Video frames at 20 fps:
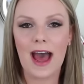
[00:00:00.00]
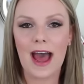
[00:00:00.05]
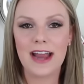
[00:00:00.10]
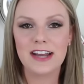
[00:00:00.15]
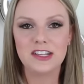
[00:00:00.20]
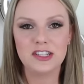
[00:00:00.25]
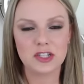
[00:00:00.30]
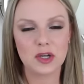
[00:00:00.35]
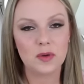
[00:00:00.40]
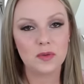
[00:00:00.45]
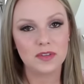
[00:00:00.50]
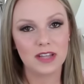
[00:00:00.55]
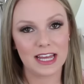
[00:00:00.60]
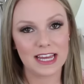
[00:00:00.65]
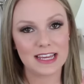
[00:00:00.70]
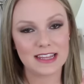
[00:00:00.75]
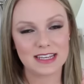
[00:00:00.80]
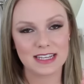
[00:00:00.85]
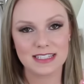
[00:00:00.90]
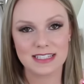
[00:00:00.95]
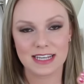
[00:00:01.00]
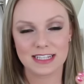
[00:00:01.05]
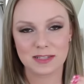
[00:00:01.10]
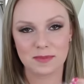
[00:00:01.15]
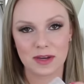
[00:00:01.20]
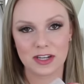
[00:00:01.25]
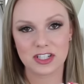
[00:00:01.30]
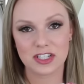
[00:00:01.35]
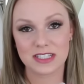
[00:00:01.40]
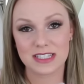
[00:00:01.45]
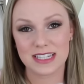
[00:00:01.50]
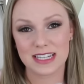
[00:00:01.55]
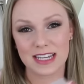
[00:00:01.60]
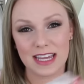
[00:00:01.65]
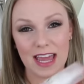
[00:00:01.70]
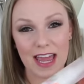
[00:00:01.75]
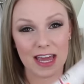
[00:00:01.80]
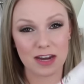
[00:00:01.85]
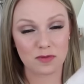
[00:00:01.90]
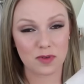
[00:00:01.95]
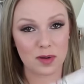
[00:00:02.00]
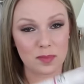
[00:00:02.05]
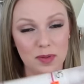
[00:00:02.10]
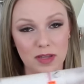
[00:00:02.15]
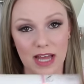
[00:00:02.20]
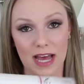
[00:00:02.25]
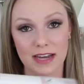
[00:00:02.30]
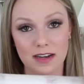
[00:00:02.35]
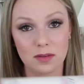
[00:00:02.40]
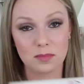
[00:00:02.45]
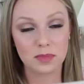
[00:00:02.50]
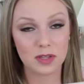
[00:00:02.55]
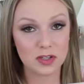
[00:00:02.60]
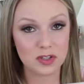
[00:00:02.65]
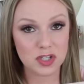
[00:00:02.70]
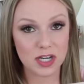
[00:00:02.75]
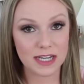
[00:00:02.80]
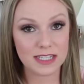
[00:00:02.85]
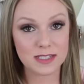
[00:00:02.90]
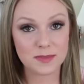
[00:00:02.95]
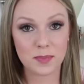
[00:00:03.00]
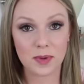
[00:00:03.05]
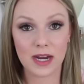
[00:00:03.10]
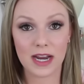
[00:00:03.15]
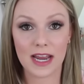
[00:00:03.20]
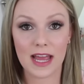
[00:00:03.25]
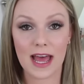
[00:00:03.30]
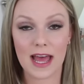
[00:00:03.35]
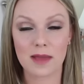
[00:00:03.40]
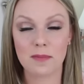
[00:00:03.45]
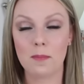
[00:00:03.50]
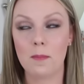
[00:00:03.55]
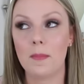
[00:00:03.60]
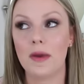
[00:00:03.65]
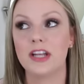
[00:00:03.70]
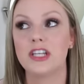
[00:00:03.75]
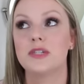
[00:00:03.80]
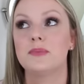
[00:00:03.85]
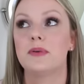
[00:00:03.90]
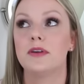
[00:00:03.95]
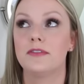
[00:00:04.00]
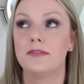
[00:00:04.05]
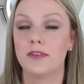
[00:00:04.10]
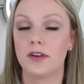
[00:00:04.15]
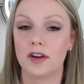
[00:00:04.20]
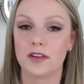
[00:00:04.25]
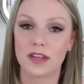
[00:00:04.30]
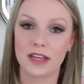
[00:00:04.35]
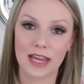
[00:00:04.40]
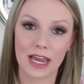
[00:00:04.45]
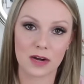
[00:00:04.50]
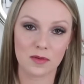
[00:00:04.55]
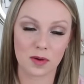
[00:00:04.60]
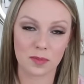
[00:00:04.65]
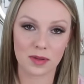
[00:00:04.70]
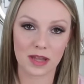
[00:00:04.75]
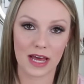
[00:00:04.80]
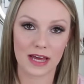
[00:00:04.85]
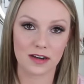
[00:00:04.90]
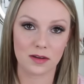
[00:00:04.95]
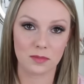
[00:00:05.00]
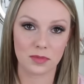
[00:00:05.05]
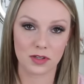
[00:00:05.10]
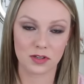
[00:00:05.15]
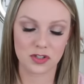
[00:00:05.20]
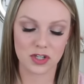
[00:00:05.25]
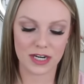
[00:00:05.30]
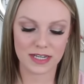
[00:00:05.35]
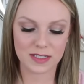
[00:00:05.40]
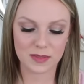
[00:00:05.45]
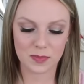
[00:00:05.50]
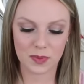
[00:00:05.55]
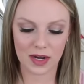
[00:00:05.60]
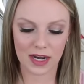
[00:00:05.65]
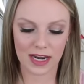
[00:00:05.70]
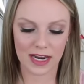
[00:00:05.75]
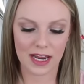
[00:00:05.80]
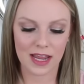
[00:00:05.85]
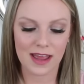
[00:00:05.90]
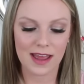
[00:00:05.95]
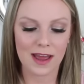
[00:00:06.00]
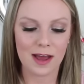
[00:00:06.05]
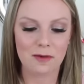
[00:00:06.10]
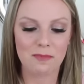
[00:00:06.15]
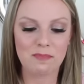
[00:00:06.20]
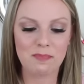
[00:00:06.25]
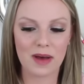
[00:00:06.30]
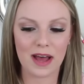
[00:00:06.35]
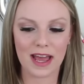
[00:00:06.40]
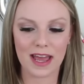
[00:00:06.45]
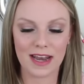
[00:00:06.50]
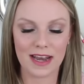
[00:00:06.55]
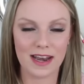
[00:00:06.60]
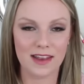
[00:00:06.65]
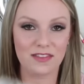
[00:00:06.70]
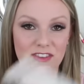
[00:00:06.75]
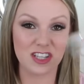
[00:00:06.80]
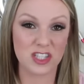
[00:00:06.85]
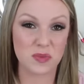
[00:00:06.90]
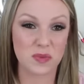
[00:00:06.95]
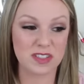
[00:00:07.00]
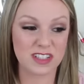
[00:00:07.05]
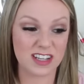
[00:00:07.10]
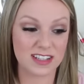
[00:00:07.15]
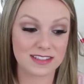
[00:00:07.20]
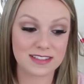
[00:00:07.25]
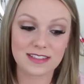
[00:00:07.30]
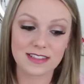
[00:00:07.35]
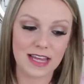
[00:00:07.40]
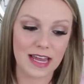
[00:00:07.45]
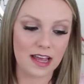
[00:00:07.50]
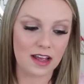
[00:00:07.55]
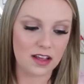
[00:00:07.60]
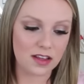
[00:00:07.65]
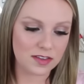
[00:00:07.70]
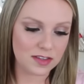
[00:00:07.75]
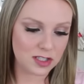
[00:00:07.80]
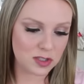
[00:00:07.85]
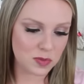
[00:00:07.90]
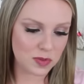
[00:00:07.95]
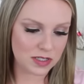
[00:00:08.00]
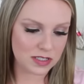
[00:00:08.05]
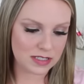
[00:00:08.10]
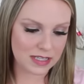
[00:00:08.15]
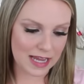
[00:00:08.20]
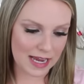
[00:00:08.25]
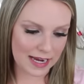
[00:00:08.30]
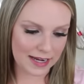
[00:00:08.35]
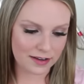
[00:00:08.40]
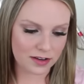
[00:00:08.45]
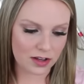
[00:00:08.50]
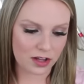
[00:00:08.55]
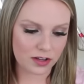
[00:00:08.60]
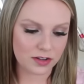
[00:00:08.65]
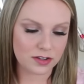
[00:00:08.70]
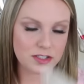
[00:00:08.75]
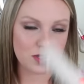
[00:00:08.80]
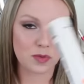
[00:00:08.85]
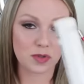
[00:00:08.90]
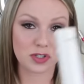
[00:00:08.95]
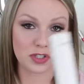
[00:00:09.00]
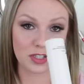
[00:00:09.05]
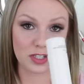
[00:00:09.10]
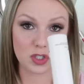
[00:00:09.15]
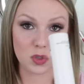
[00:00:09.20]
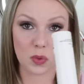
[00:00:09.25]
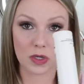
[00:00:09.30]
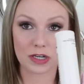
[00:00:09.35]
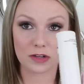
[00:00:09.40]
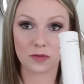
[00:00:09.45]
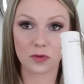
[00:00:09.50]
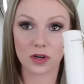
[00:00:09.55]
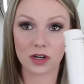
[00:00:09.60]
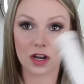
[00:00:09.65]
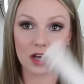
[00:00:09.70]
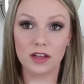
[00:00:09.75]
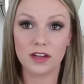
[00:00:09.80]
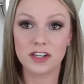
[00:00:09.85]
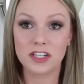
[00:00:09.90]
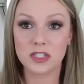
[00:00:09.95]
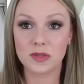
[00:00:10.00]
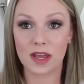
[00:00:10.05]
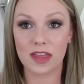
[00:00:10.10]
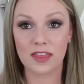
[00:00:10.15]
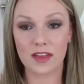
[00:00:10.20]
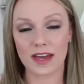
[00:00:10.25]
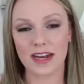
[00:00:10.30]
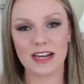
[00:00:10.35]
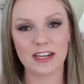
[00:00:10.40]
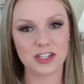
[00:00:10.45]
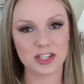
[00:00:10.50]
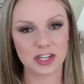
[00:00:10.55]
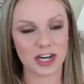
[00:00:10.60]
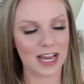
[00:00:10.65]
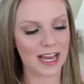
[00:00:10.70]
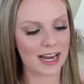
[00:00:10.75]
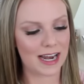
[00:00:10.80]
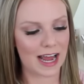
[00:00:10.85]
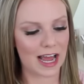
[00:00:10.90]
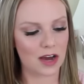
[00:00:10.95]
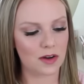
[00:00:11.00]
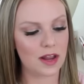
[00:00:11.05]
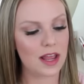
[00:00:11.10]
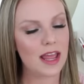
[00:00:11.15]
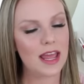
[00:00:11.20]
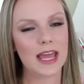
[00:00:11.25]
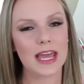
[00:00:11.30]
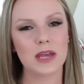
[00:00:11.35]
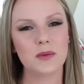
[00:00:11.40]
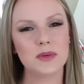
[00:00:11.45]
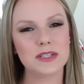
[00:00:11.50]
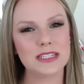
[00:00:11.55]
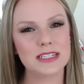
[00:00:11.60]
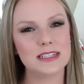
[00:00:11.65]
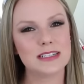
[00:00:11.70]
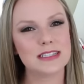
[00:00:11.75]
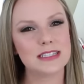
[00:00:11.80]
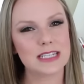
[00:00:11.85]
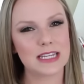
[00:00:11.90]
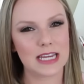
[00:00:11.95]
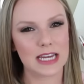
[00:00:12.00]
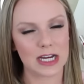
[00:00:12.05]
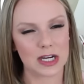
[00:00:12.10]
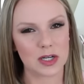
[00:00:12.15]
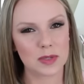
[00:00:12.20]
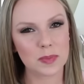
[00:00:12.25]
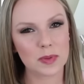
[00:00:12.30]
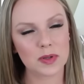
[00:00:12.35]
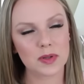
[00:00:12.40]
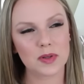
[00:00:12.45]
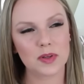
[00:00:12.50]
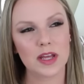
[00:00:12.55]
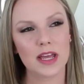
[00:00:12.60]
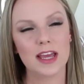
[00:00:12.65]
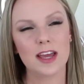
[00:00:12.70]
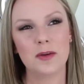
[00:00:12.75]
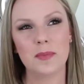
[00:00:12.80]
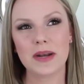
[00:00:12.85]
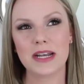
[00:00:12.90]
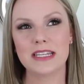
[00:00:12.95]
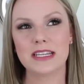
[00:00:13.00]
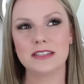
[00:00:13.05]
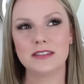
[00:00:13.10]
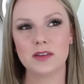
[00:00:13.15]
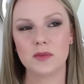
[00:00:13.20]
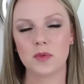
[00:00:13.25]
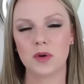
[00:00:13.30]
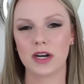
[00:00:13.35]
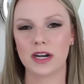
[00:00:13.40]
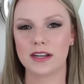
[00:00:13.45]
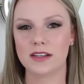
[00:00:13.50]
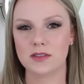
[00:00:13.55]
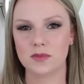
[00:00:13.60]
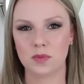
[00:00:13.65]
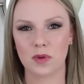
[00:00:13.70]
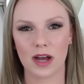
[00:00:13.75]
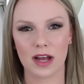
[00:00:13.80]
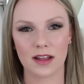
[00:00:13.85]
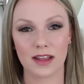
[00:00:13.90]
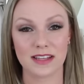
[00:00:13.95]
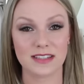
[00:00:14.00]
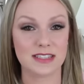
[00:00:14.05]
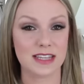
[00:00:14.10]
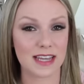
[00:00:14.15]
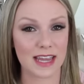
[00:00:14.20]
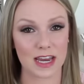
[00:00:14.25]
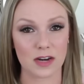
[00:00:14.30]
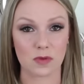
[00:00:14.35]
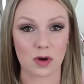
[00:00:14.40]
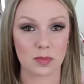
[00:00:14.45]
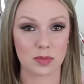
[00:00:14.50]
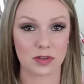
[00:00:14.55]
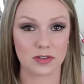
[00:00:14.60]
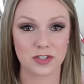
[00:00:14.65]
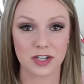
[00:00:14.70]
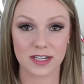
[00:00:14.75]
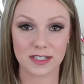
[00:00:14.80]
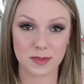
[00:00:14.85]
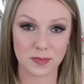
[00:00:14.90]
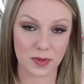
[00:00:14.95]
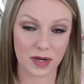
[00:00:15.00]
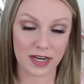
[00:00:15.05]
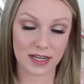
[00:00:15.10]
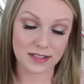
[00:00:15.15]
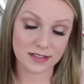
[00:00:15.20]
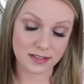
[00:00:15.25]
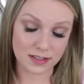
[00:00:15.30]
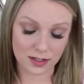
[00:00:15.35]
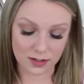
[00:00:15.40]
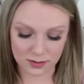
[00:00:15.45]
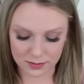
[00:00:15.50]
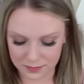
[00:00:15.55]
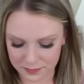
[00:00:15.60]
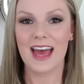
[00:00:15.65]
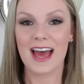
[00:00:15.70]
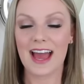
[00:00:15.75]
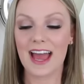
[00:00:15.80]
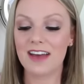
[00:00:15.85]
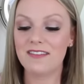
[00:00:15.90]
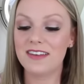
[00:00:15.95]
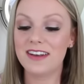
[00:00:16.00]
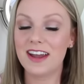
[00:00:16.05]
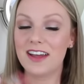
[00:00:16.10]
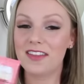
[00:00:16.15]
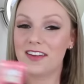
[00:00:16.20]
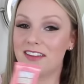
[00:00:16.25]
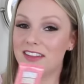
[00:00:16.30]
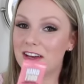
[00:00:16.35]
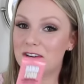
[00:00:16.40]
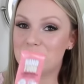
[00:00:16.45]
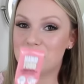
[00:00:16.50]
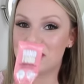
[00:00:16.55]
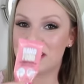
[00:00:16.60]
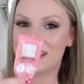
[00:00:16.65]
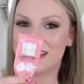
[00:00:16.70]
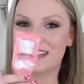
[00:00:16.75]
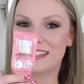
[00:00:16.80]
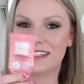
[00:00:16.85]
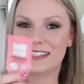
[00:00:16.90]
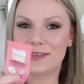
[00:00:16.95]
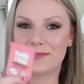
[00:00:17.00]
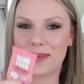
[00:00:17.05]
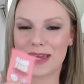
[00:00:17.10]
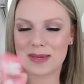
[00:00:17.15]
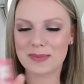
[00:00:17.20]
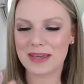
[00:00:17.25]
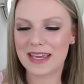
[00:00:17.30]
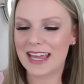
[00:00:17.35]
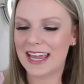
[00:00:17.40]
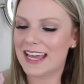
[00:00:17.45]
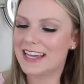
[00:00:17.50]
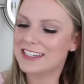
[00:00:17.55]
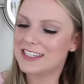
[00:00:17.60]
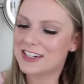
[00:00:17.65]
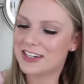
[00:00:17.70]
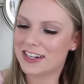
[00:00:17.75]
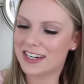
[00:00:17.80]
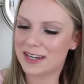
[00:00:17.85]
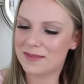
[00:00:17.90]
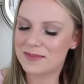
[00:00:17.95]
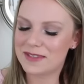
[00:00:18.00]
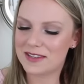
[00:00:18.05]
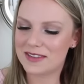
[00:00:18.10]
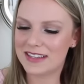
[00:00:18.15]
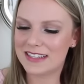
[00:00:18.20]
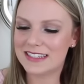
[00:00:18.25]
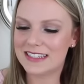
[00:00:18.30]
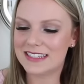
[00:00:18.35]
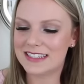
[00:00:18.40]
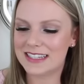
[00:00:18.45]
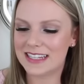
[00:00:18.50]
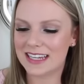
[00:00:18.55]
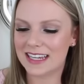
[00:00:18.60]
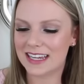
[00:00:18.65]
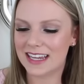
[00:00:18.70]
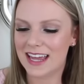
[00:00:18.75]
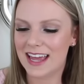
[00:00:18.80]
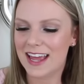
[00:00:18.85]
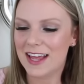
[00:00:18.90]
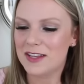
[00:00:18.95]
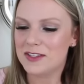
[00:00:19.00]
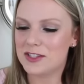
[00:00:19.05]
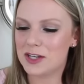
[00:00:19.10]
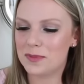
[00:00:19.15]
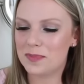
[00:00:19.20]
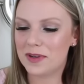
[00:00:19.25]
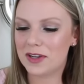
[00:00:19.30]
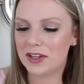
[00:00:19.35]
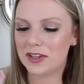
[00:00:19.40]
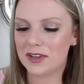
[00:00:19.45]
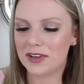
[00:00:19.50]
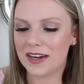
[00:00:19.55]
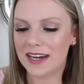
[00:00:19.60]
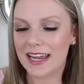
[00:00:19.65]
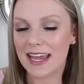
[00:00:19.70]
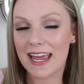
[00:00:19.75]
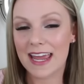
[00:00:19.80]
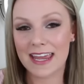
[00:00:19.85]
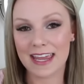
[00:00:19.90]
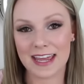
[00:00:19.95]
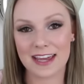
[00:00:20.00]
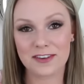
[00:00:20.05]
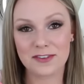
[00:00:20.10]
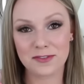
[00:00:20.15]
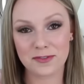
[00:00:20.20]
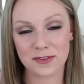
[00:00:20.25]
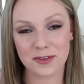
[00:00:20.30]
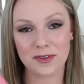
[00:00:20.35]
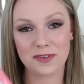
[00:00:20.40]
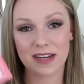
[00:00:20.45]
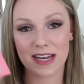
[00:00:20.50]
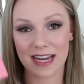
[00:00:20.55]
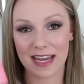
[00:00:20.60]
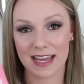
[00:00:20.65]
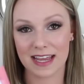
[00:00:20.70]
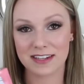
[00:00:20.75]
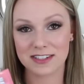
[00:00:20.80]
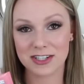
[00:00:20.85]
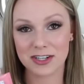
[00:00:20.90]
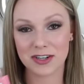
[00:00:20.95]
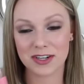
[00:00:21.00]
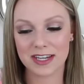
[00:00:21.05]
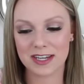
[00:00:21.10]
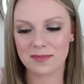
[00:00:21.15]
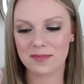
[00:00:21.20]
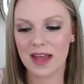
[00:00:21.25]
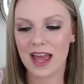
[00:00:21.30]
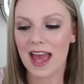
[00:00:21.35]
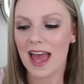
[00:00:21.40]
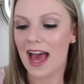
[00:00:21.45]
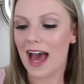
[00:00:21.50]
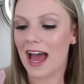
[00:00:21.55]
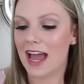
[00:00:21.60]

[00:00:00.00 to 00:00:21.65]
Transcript: I don't like this as much as the Kenra Platinum Blow Dry Spray. I much prefer the Kenra Platinum Blow Dry Spray. But this was on sale. This was $8, originally $24, so I thought I'd try it out. It wasn't terrible, but it doesn't work as well as the Kenra Blow Dry Spray, so. I have another lotion. This is a baby hand cream. So this is the Soap and Glory Hand Food Hand Cream.